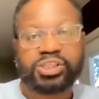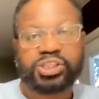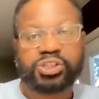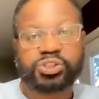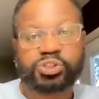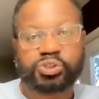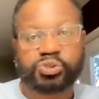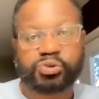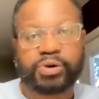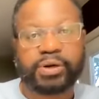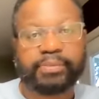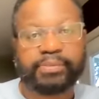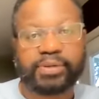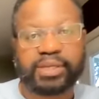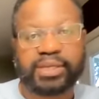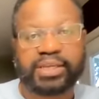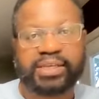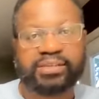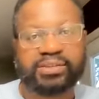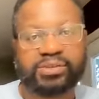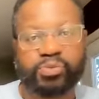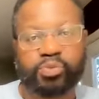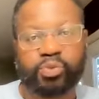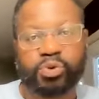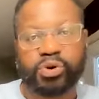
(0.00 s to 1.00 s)
the
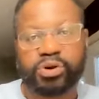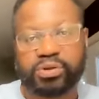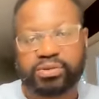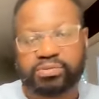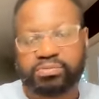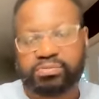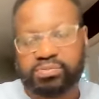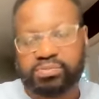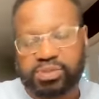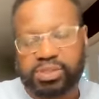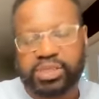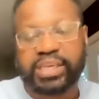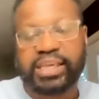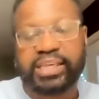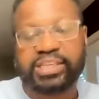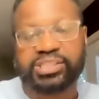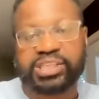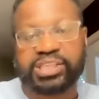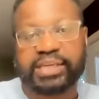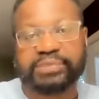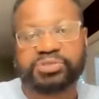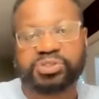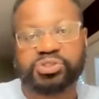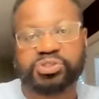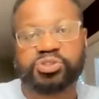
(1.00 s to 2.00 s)
troubling, the word King
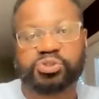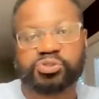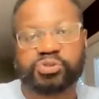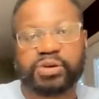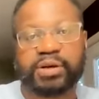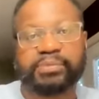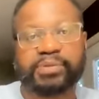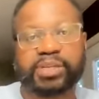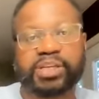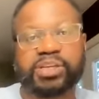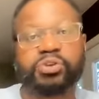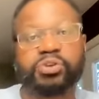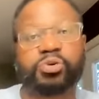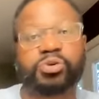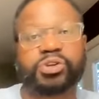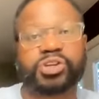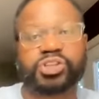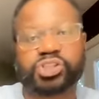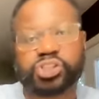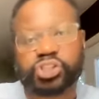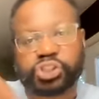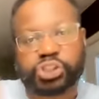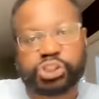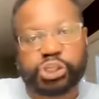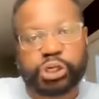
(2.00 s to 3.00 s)
James used troubling or
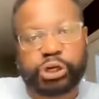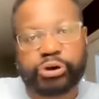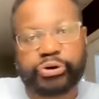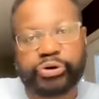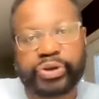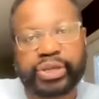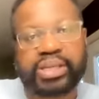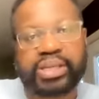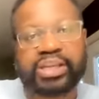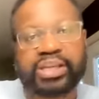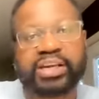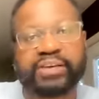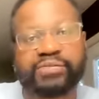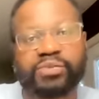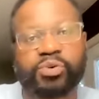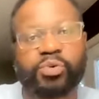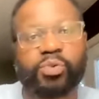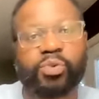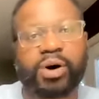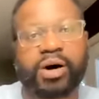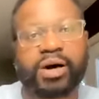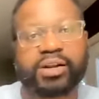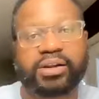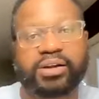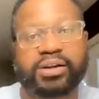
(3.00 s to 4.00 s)
the stirring of the
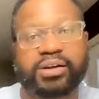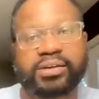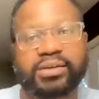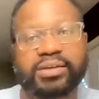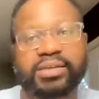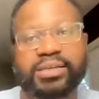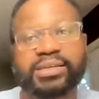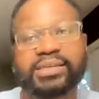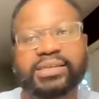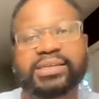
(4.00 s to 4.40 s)
water,